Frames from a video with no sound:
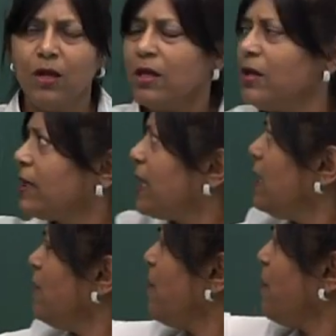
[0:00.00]
You look at
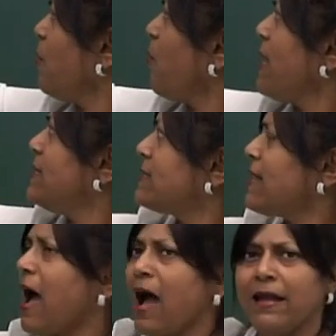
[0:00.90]
it, if you put one
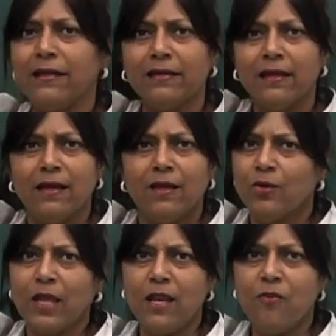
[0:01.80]
side, you
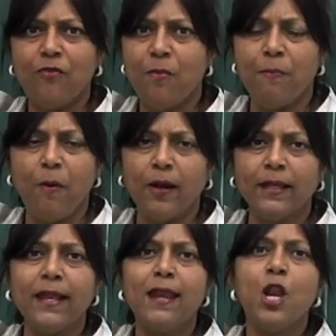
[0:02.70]
can form a
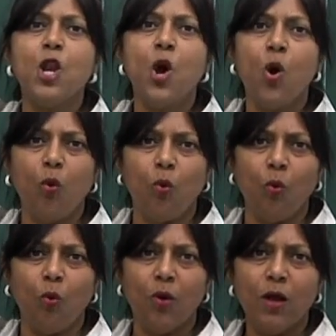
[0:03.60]
polygon?
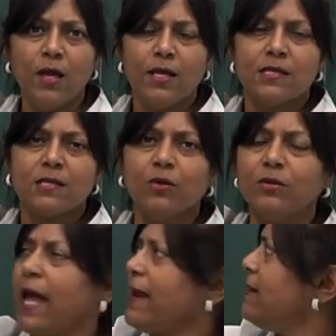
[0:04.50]
No. So
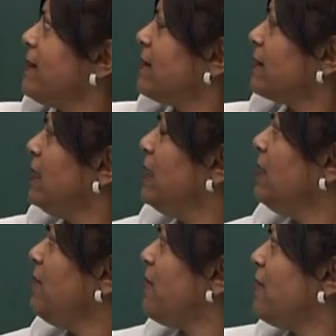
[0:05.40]
that
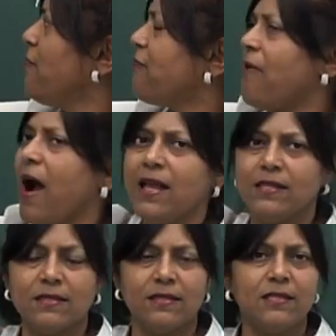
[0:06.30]
clearly
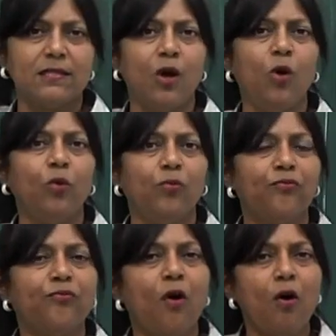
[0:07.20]
verifies this
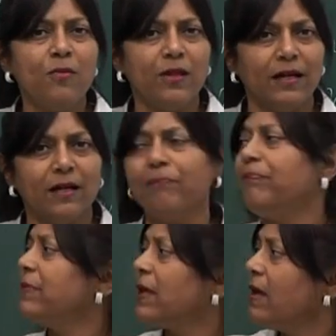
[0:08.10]
whole formula.
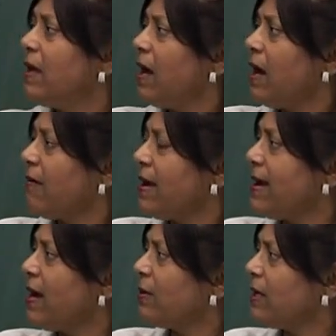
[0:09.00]
All right,
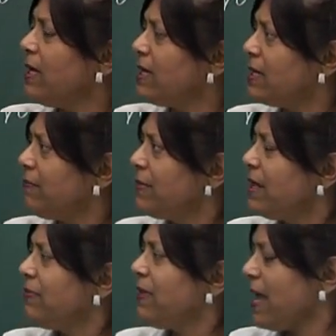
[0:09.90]
now here,
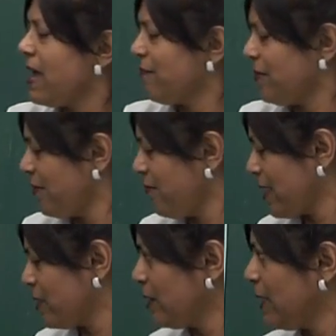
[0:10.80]
they have a
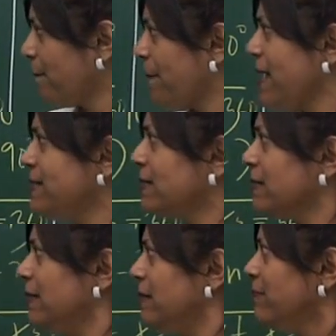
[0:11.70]
regular
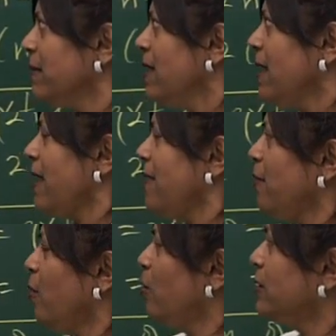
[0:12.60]
pentagon. And
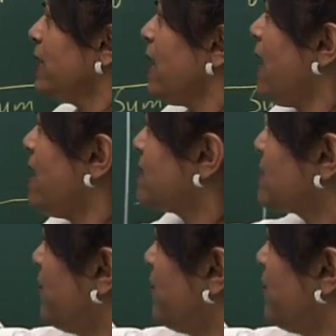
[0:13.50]
all they ask